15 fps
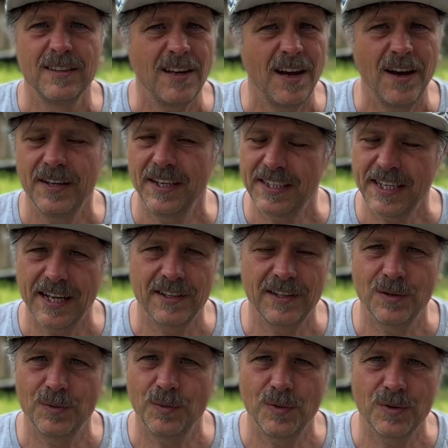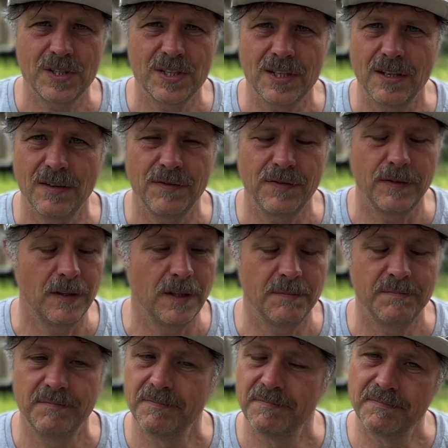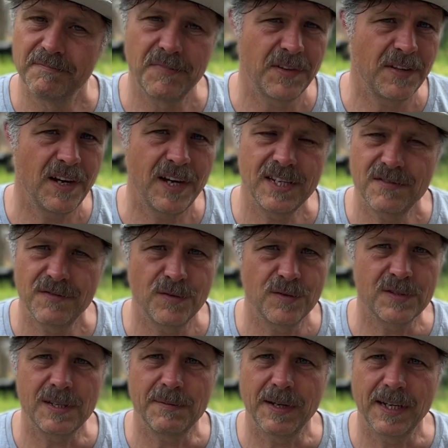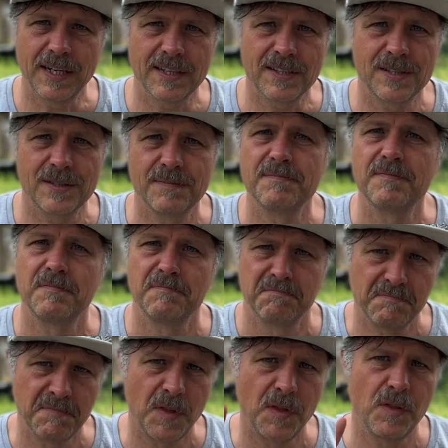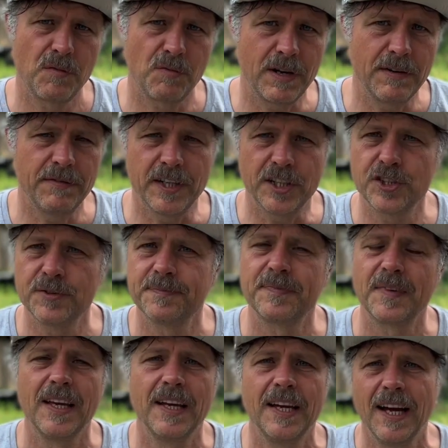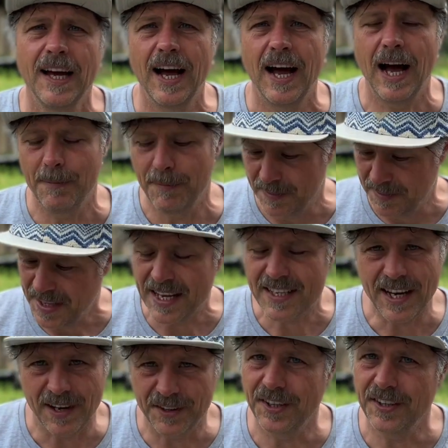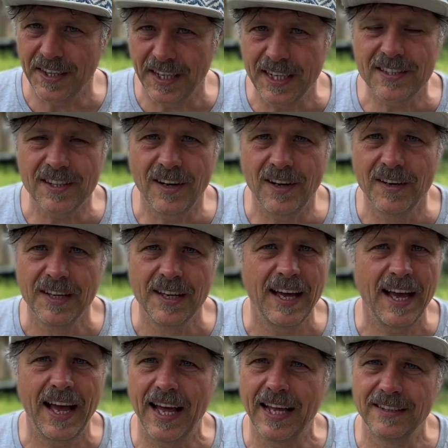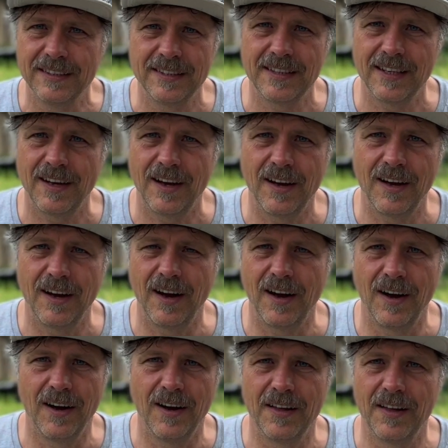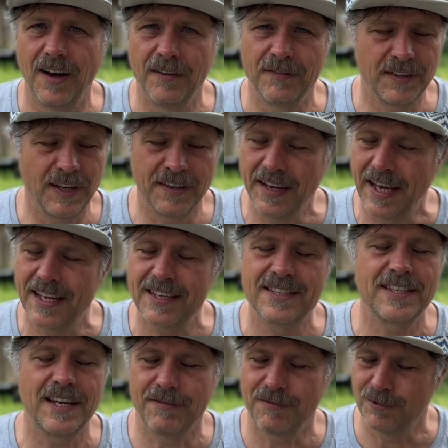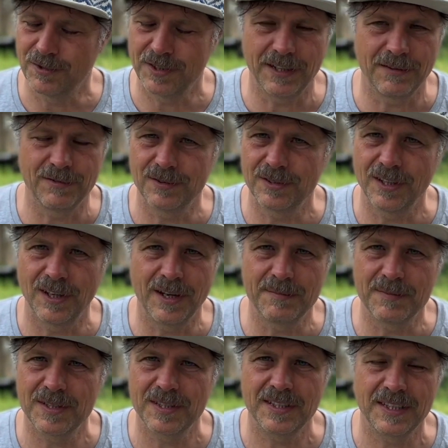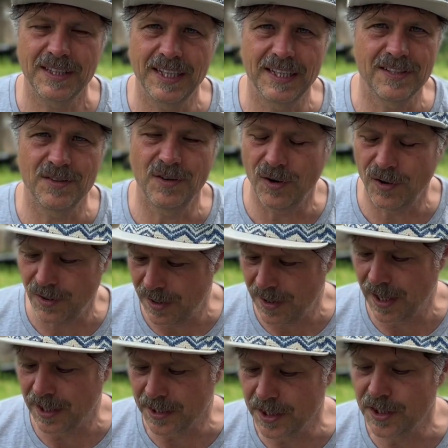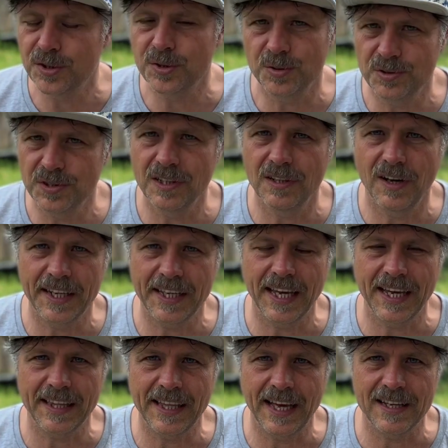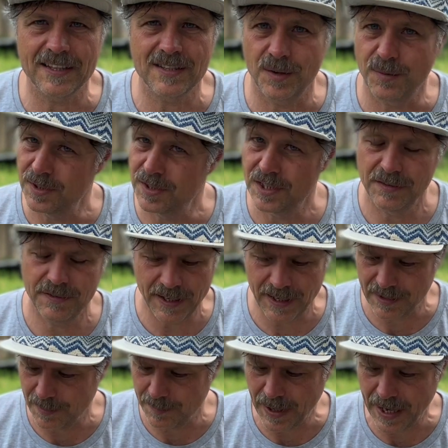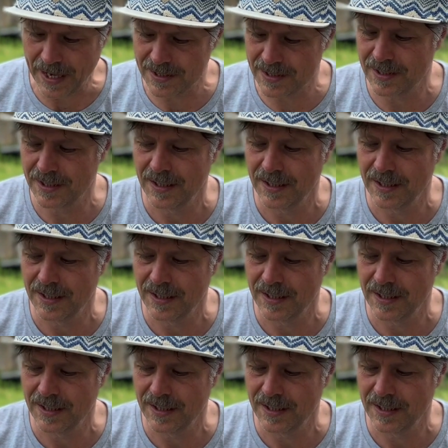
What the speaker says: only down in the water for 30 to 40 minutes, 3 fish. That's how good these are, and I've done that several times. It's not unusual to like get that. So once you found the bass,